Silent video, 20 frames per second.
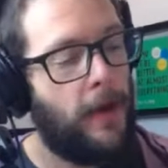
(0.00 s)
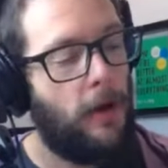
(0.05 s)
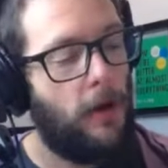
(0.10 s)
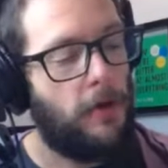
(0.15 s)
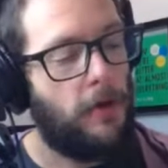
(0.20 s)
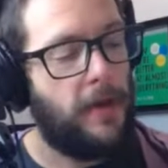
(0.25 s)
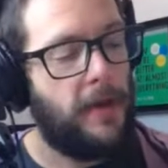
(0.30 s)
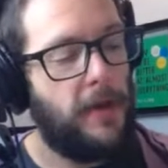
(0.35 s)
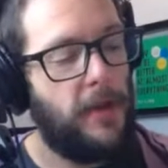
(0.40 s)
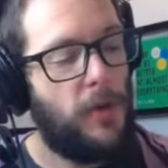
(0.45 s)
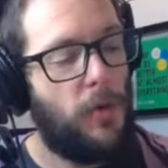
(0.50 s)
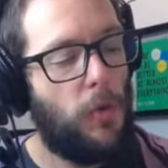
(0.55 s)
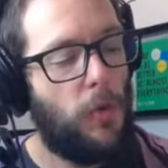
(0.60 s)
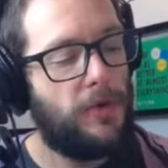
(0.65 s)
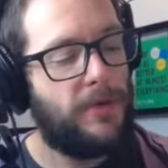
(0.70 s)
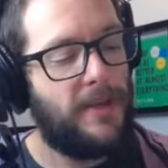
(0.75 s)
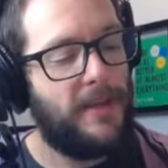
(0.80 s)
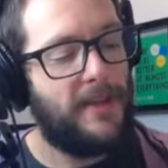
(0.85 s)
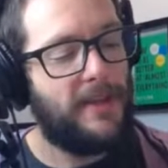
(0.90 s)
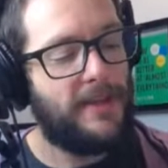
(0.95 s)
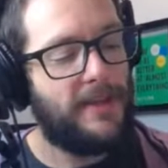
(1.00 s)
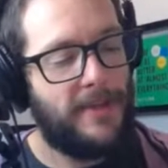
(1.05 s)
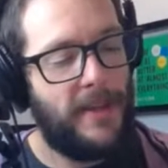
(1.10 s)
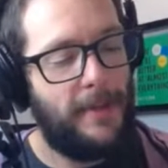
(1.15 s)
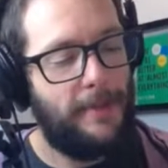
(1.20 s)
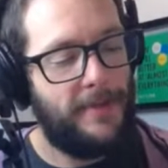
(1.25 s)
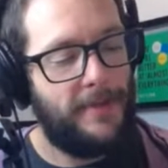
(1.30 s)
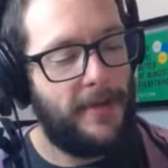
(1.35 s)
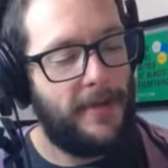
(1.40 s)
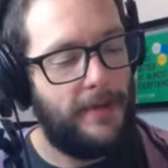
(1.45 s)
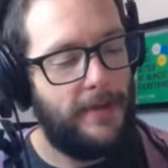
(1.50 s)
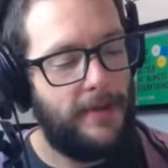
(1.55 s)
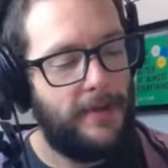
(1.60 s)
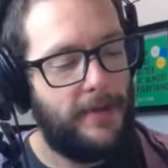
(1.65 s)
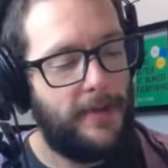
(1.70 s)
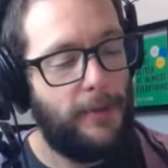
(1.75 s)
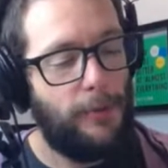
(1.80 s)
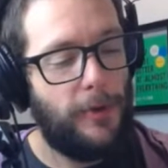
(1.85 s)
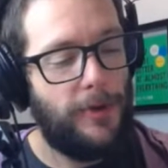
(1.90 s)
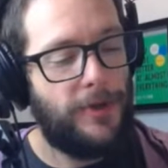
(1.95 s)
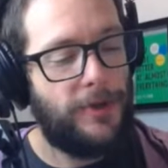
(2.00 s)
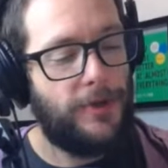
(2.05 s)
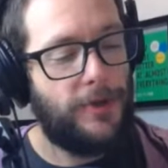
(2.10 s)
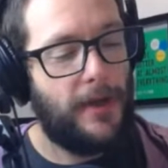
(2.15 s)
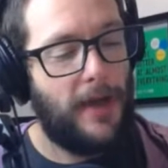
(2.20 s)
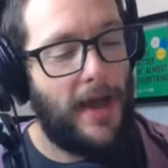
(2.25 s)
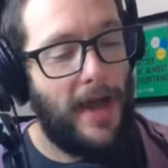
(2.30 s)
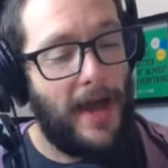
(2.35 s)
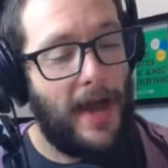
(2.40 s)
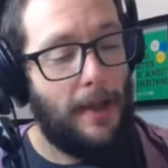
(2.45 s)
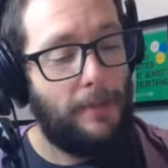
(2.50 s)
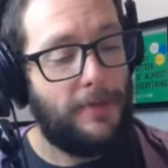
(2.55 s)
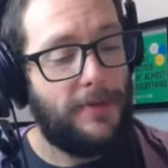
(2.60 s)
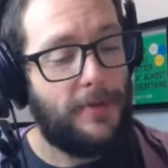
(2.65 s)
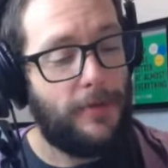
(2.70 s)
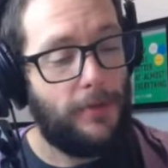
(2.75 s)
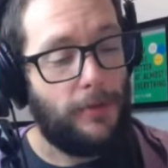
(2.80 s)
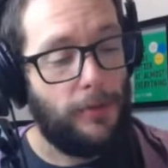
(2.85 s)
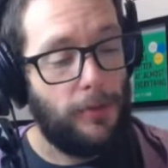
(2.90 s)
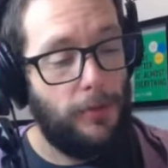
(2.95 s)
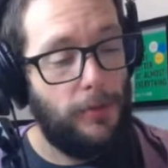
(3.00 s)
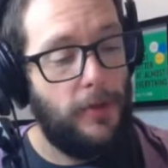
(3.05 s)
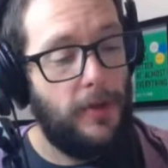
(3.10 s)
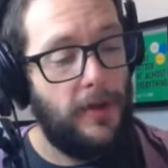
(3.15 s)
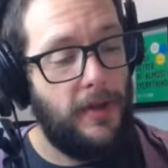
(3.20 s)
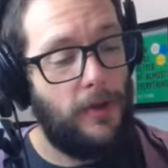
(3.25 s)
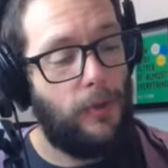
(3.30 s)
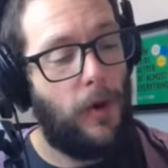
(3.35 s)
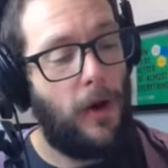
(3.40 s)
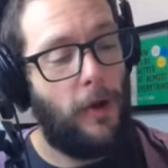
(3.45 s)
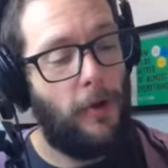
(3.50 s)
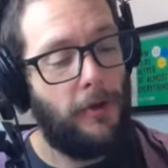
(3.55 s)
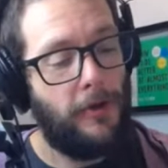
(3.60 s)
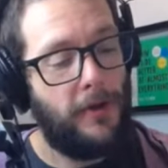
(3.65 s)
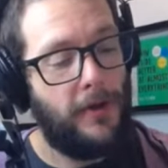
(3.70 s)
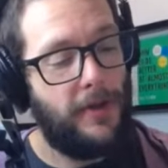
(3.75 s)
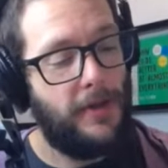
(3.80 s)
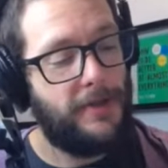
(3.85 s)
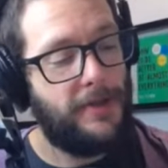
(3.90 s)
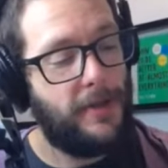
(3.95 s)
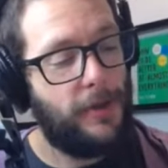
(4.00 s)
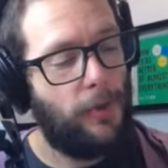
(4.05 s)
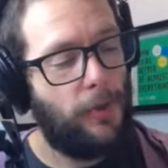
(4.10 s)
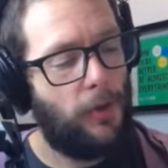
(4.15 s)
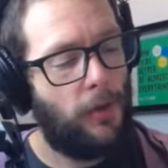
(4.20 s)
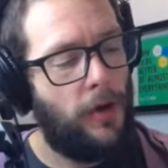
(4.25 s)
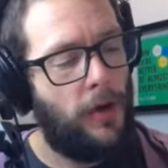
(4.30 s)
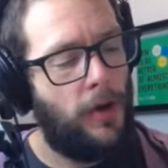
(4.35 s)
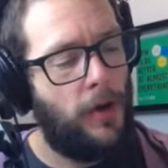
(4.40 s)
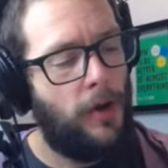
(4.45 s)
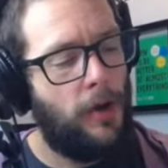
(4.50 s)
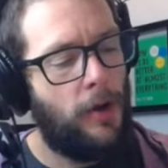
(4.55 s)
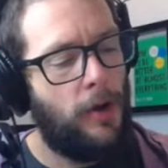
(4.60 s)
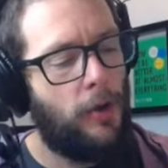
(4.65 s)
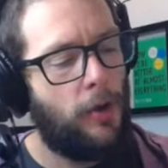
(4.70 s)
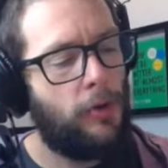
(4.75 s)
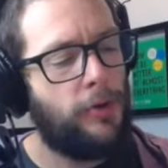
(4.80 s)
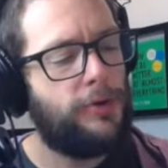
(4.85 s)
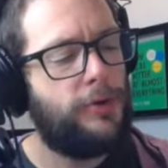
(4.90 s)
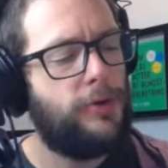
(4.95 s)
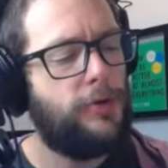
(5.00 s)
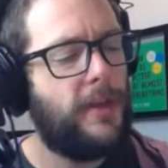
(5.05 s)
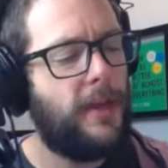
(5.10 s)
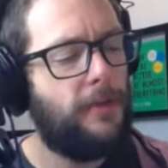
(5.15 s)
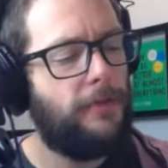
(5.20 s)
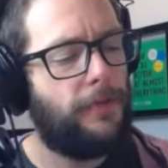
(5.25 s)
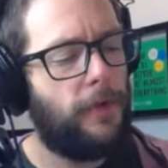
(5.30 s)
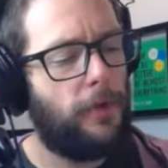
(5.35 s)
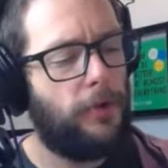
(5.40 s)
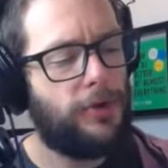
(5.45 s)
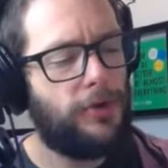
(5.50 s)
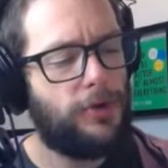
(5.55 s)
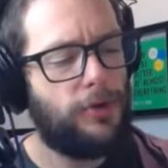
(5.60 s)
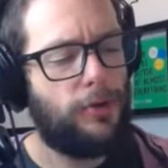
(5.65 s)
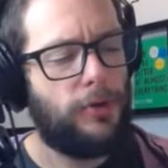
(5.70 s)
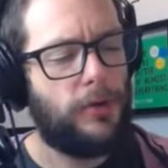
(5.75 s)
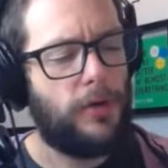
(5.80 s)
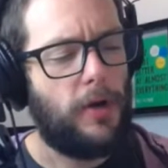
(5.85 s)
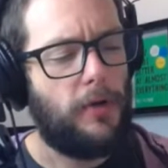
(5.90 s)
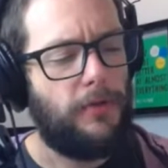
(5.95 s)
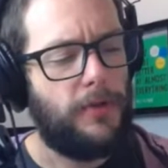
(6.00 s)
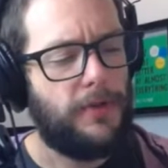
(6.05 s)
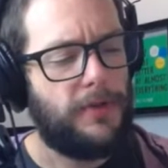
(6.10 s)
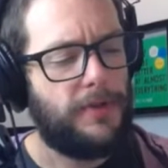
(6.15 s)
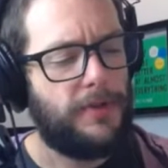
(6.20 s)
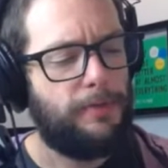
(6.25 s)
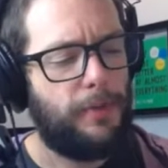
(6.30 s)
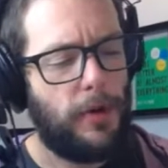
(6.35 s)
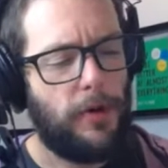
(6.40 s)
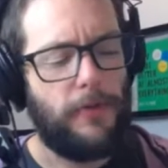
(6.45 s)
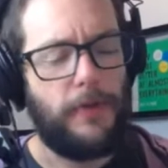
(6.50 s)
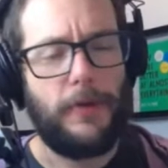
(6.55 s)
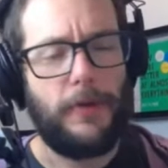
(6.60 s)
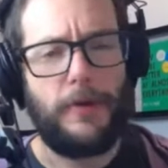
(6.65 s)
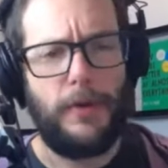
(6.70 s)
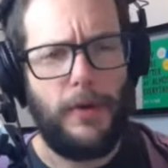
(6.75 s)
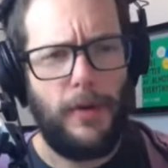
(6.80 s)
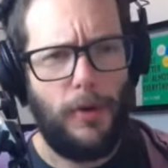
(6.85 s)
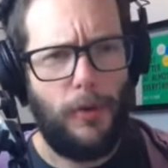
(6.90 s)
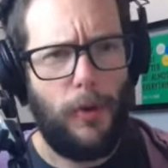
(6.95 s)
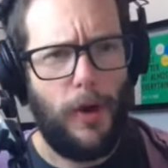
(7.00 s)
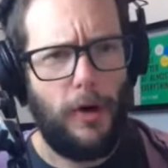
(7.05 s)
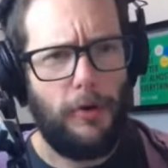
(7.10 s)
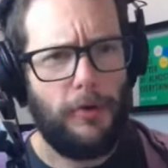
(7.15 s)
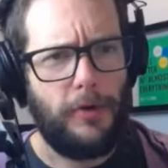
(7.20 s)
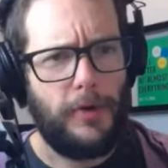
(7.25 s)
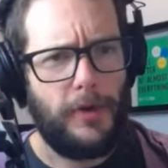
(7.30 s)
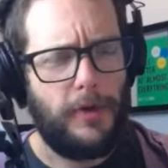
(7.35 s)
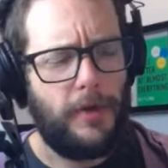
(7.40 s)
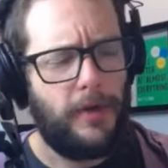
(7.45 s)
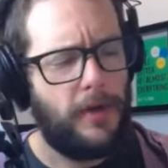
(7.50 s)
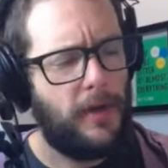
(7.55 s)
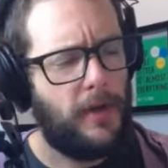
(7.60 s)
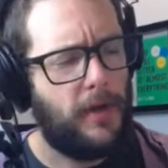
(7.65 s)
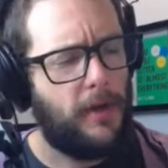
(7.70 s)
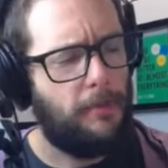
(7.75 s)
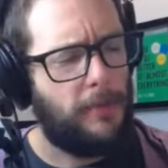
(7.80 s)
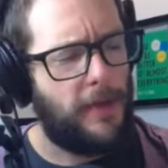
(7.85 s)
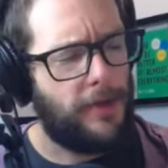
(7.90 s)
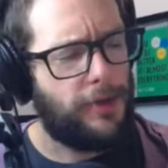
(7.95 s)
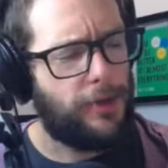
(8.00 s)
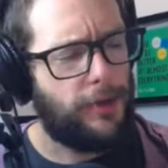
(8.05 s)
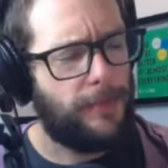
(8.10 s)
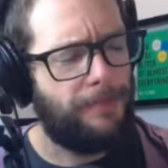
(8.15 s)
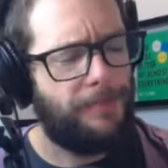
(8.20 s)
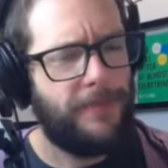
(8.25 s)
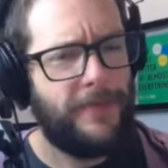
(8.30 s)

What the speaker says: Are they equals in the same sense in which absolute equality is equal? Or do they fall short of this perfect equality in a measure?